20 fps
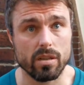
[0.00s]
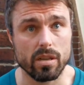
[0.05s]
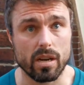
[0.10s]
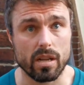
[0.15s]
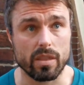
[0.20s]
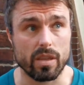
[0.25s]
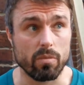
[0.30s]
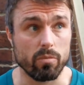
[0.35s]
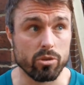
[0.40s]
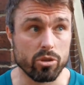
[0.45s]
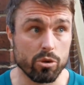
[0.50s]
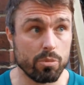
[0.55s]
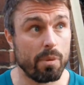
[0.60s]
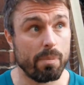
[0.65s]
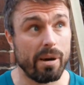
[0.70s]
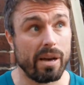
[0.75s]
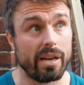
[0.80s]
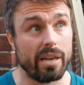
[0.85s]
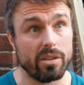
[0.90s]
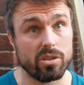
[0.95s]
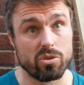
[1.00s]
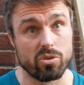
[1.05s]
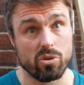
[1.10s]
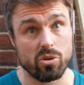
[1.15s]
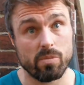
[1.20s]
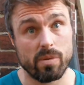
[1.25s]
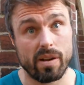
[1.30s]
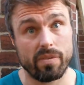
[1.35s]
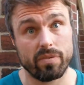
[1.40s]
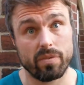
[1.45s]
And I think we should be back in
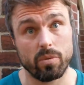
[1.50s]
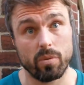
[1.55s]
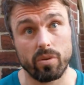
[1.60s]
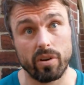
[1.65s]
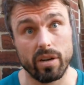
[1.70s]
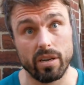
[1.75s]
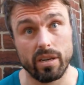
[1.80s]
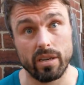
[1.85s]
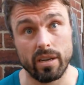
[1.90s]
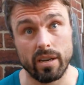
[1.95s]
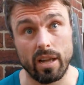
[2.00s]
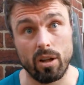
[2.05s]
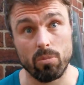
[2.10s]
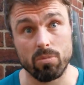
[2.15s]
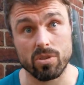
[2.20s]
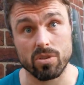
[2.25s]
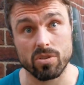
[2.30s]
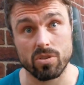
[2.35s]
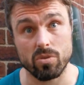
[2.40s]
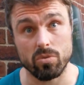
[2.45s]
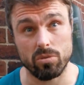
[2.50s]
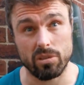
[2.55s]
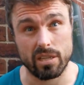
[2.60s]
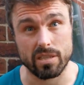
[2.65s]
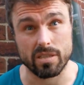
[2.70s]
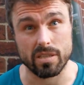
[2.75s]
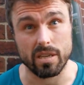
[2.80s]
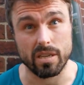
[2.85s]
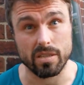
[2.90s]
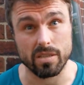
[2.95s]
Stroograph for what he did and helped us do
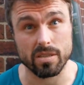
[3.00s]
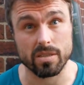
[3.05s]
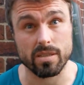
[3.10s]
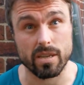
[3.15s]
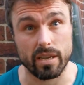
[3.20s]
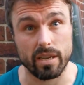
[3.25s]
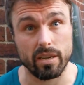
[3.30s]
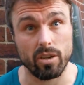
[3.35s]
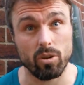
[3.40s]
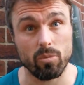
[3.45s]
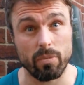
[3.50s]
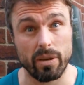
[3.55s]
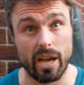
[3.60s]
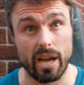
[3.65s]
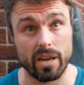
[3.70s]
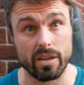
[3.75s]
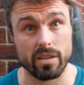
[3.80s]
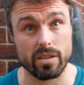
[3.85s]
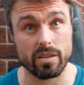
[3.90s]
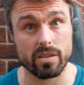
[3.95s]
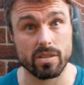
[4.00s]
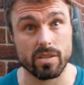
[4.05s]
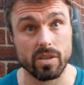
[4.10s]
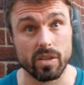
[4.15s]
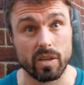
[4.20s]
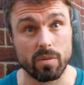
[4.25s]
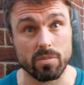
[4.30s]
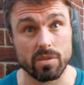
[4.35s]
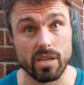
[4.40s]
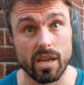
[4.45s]
last season, staying up behind
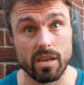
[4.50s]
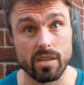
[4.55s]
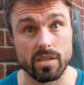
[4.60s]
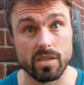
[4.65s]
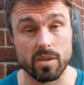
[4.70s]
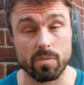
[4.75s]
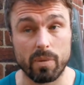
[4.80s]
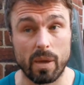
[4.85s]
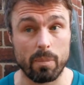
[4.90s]
circumstances.